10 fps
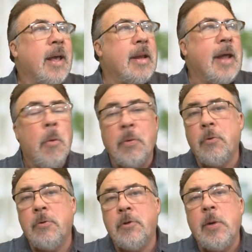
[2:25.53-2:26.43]
and now
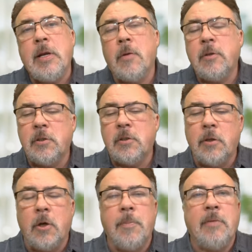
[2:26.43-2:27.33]
what they're doing here, this is a
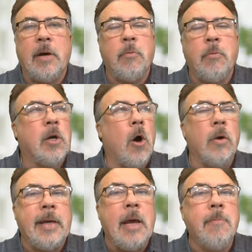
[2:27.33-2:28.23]
little bit of I would
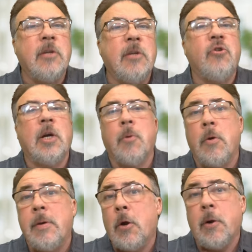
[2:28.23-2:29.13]
call gamemanship
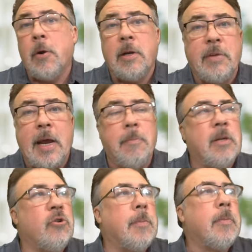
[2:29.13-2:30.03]
or narrative
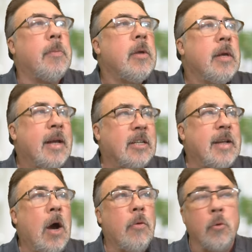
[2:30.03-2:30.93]
gamemanship,
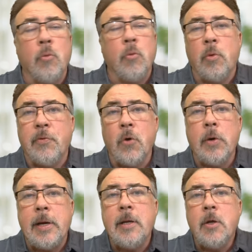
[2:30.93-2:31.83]
is now they're
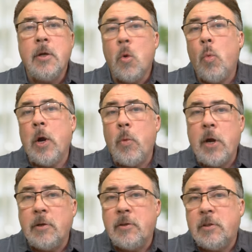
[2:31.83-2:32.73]
referring where
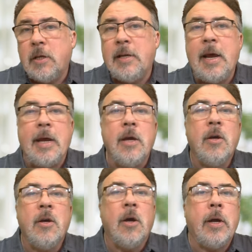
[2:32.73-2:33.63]
we are
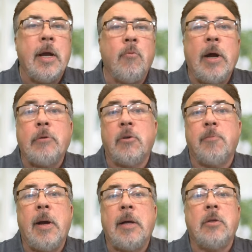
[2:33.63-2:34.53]
today in
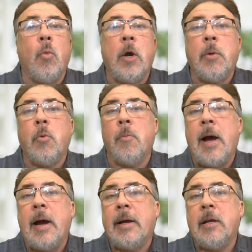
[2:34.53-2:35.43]
retrospect to where we were
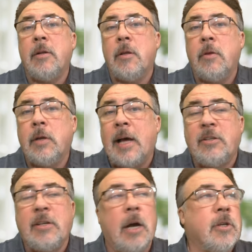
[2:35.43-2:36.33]
back in the, the
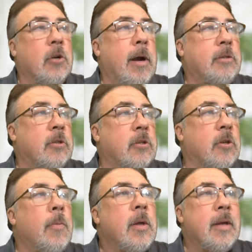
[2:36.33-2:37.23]
last housing crisis.
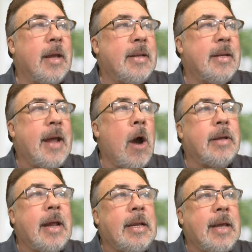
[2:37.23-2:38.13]
So, and down
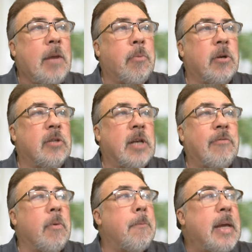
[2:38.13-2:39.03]

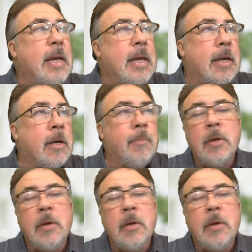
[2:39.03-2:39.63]
88% from a peak